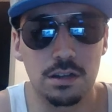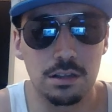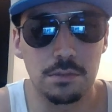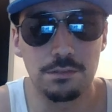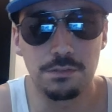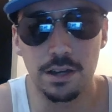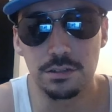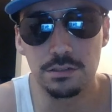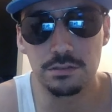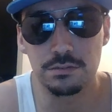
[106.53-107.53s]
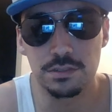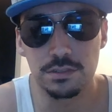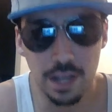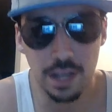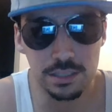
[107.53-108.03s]
of my final
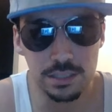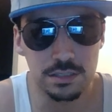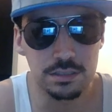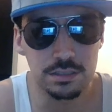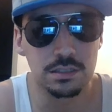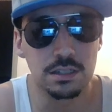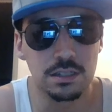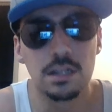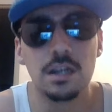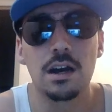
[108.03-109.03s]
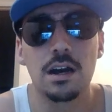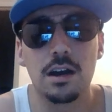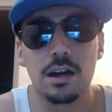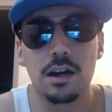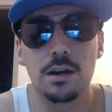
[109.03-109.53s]
selections.
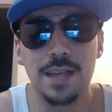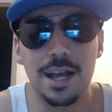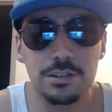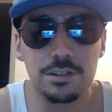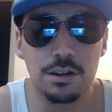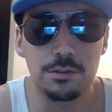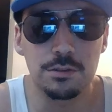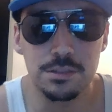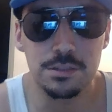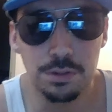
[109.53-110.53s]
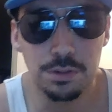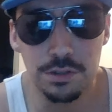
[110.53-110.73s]
Last card, we did pretty